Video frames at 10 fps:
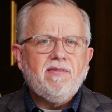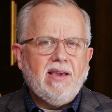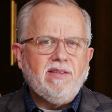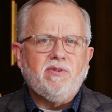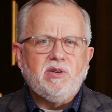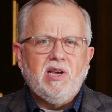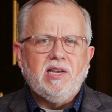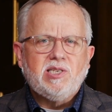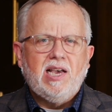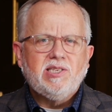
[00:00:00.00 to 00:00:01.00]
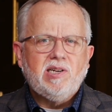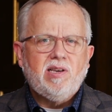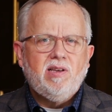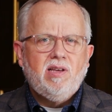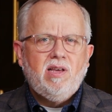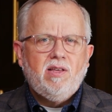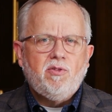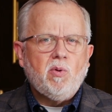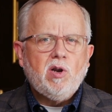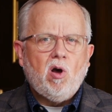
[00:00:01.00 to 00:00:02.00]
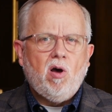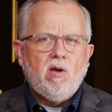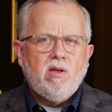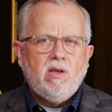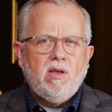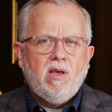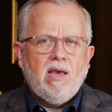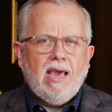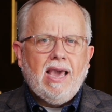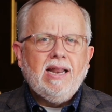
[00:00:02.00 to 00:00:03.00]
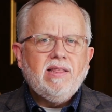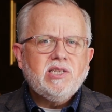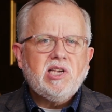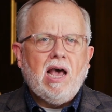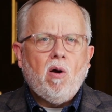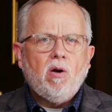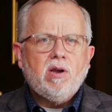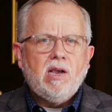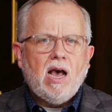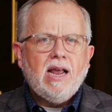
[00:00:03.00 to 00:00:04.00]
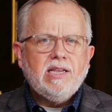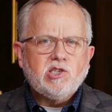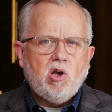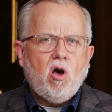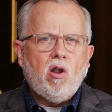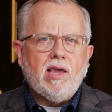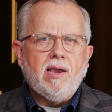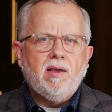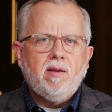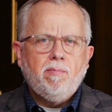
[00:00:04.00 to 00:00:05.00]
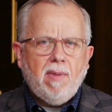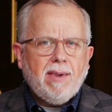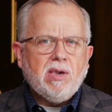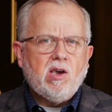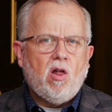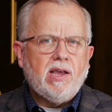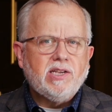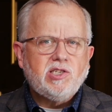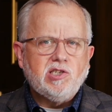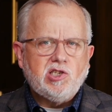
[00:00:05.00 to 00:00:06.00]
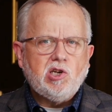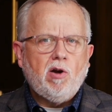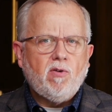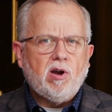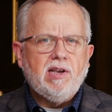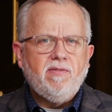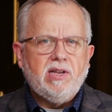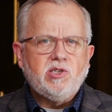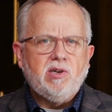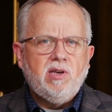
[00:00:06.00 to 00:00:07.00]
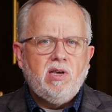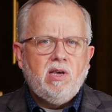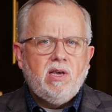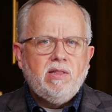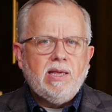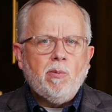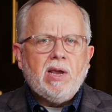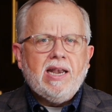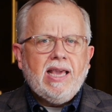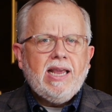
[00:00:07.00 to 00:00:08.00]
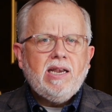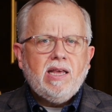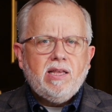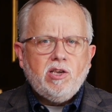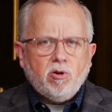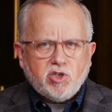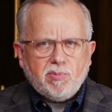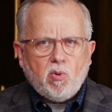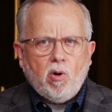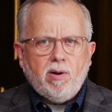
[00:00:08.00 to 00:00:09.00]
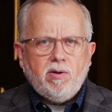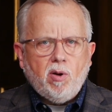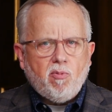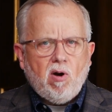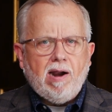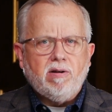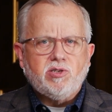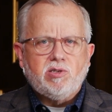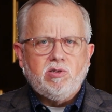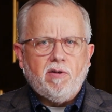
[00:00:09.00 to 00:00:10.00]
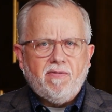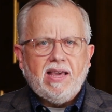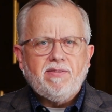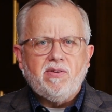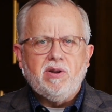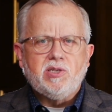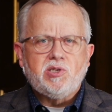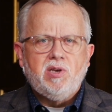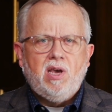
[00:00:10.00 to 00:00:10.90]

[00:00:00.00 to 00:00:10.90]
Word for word: faithful to us, hasn't He? Through it all. And in this hour, God is calling, maybe calling us to serve our convention. Then we need your support, your prayers, your faithfulness,